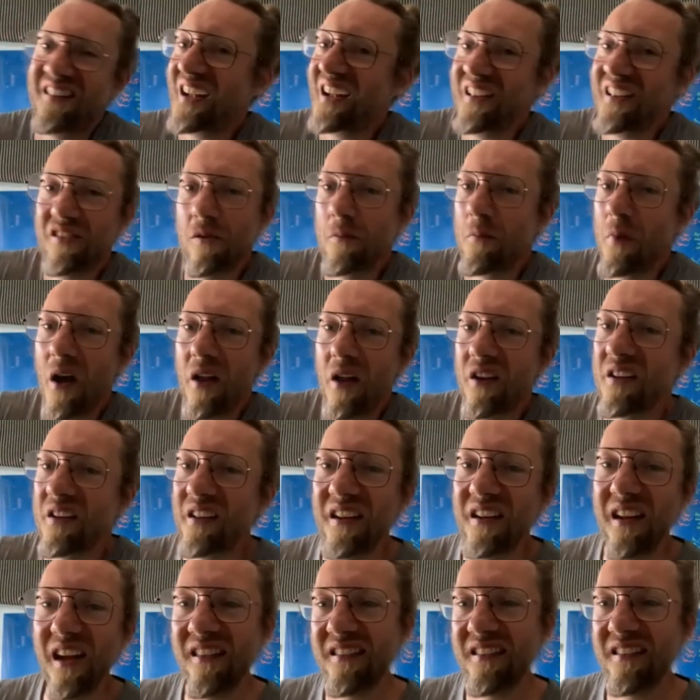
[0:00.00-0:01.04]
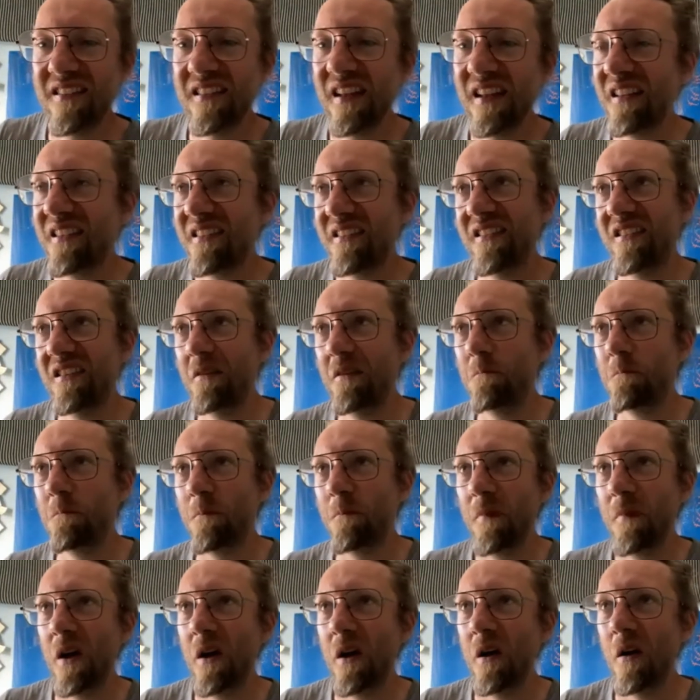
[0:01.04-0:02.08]
That's about it. And that's the
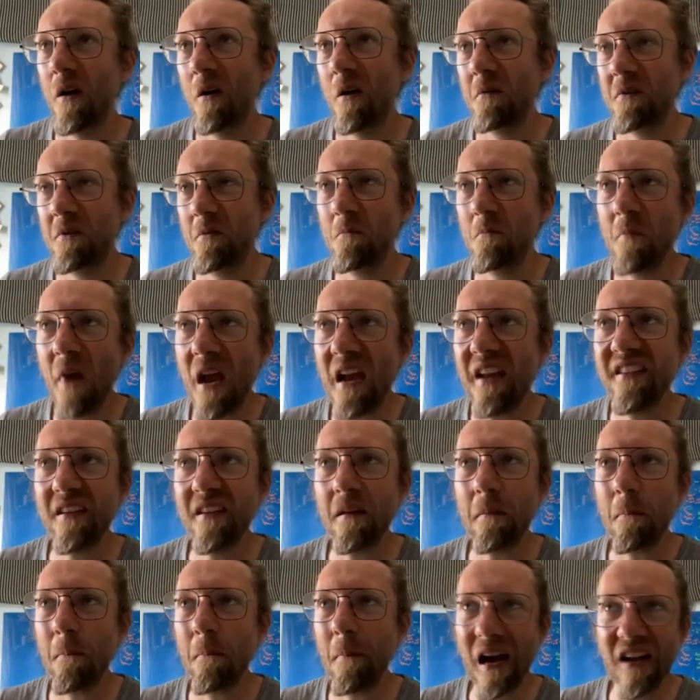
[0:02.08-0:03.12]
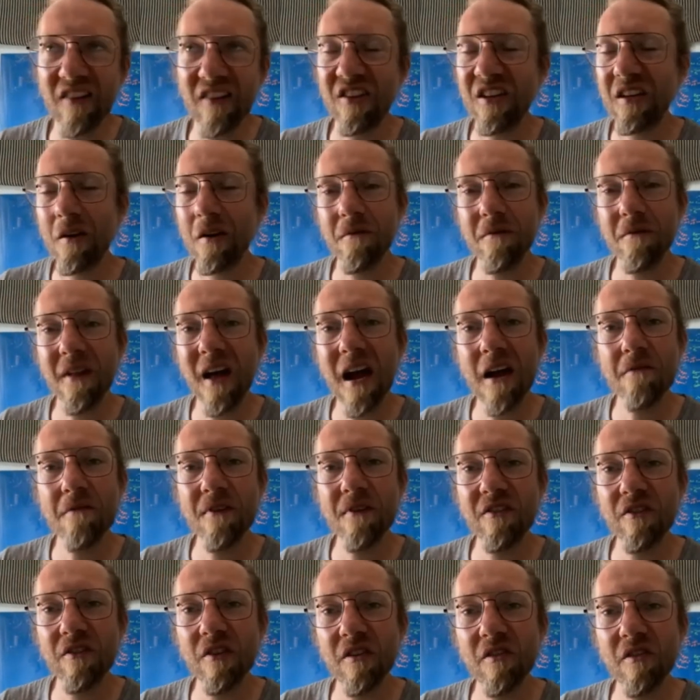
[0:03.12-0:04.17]
amazing magic of life.
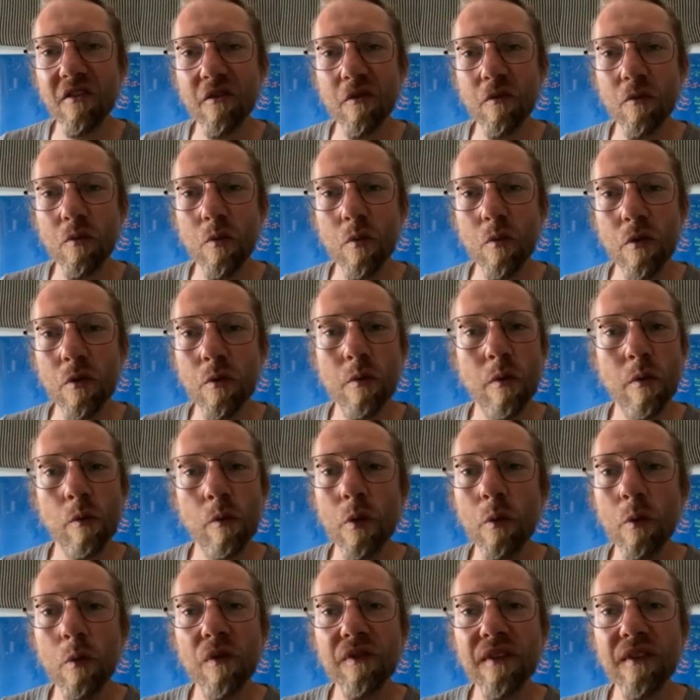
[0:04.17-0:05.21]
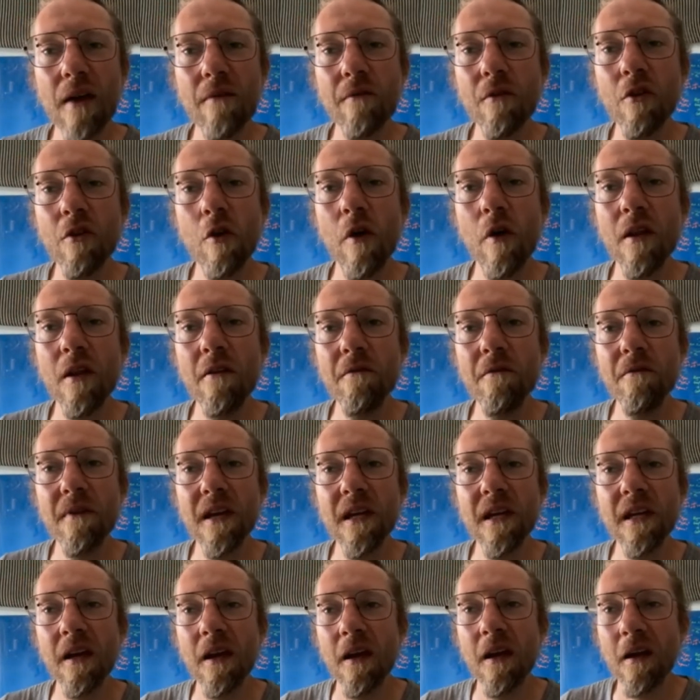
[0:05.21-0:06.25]
It's just we won't ever know
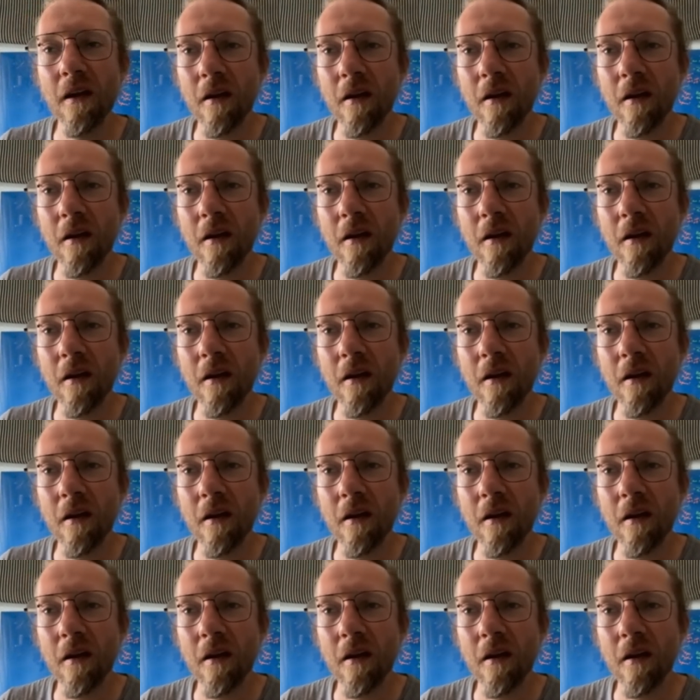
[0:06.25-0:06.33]
anything,